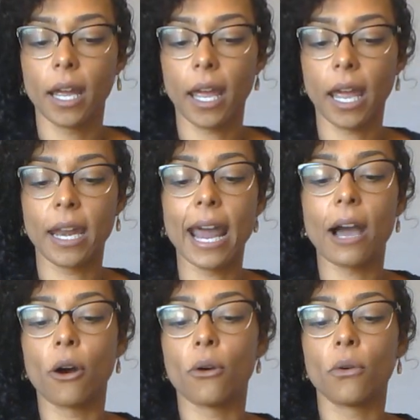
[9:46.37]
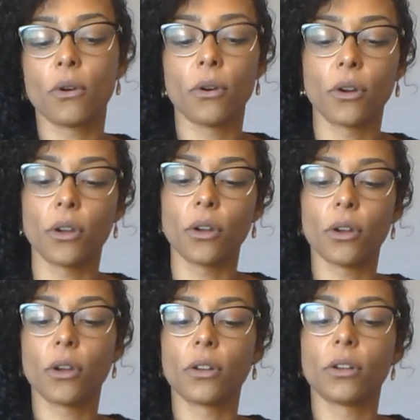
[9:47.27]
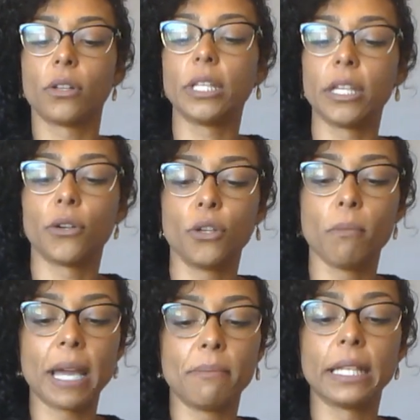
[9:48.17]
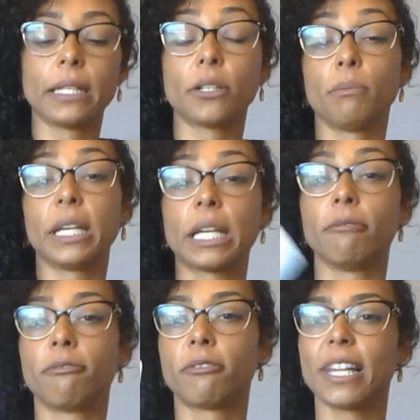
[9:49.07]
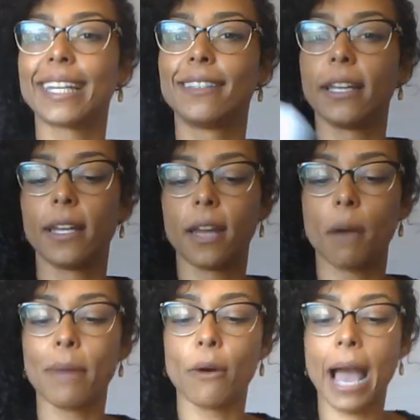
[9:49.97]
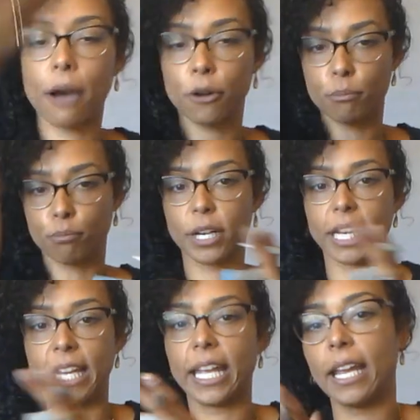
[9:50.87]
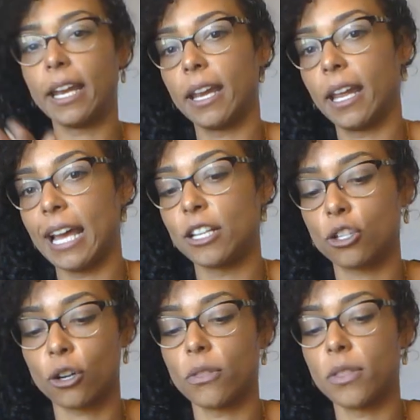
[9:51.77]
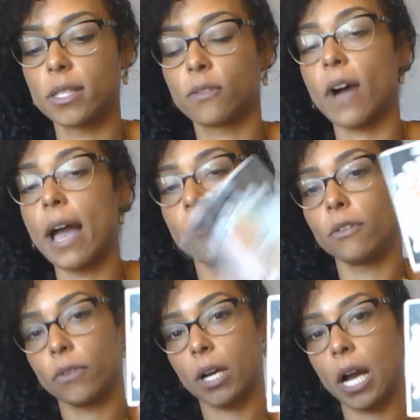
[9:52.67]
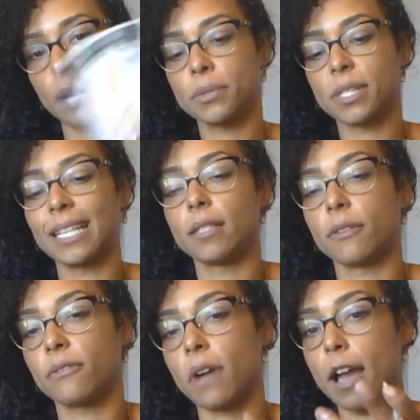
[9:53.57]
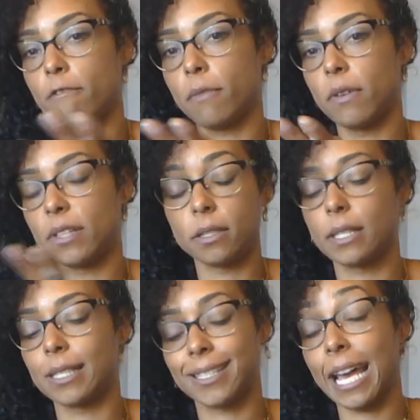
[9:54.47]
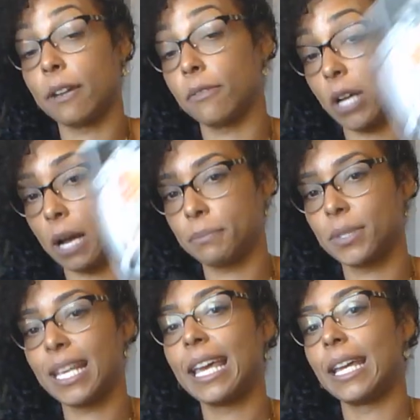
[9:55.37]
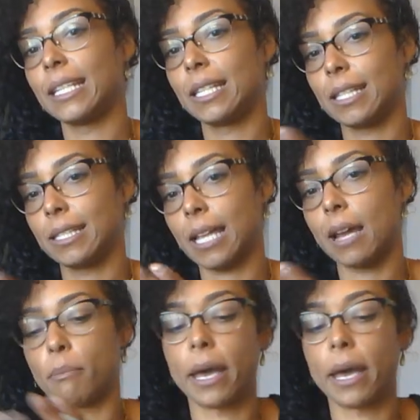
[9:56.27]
And now, Leo, you might be a little bit conflicted about how to bring it in and turn this Five of Cups into this 10 of Cups into this 10 of